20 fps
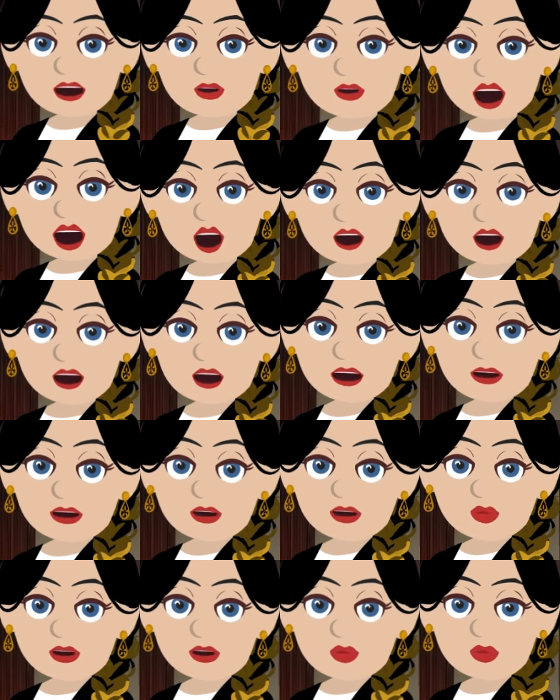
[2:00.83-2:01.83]
find
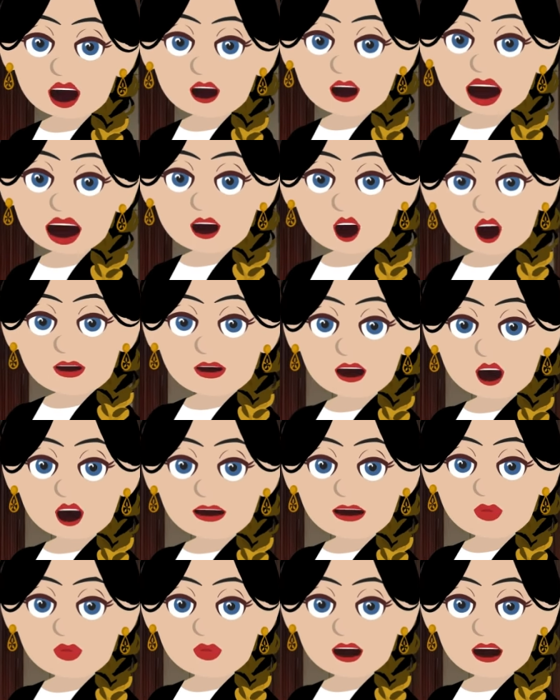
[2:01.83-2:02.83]
a way of
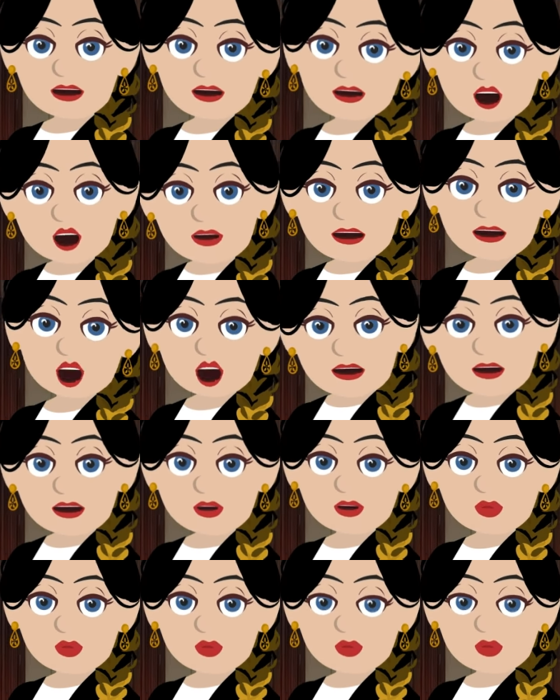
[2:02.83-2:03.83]
looking at
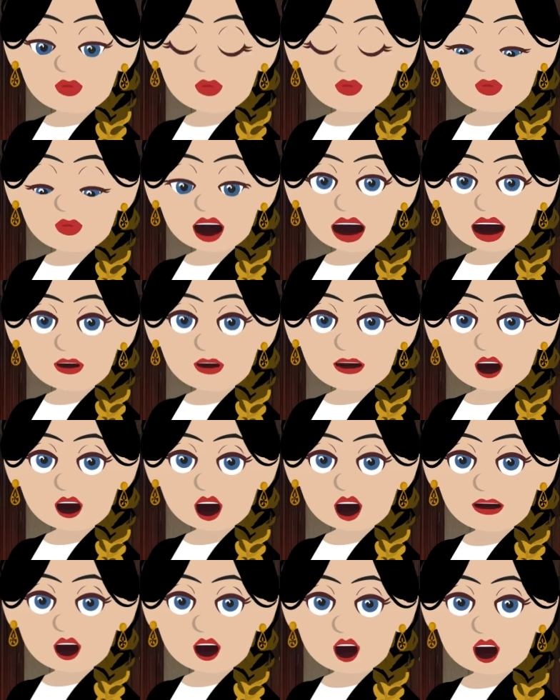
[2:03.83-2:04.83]
this, that you will
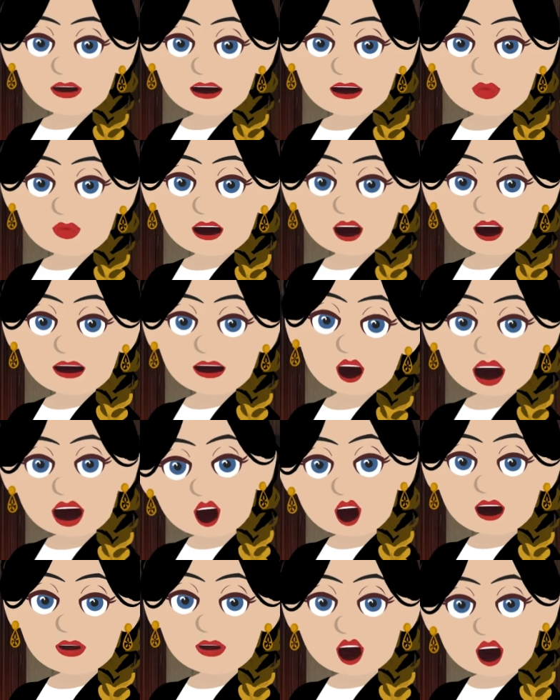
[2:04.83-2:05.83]
be able to
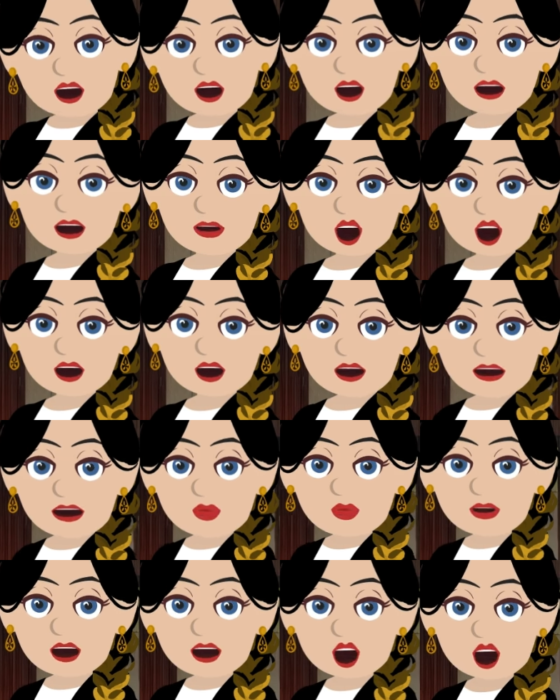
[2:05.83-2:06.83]
maintain your
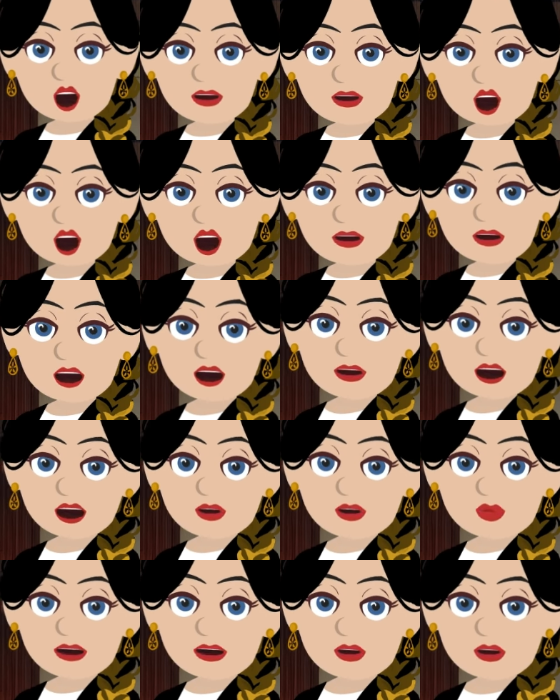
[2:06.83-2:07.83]
balance inside the
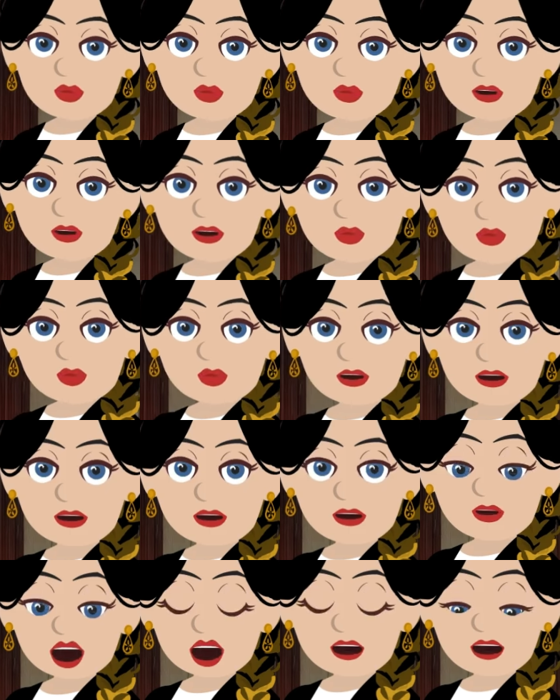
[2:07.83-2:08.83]
vortex,
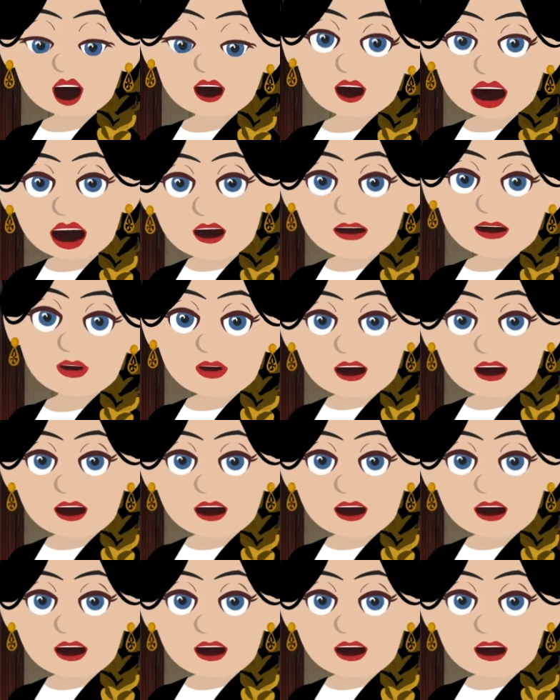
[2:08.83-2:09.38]
even though it's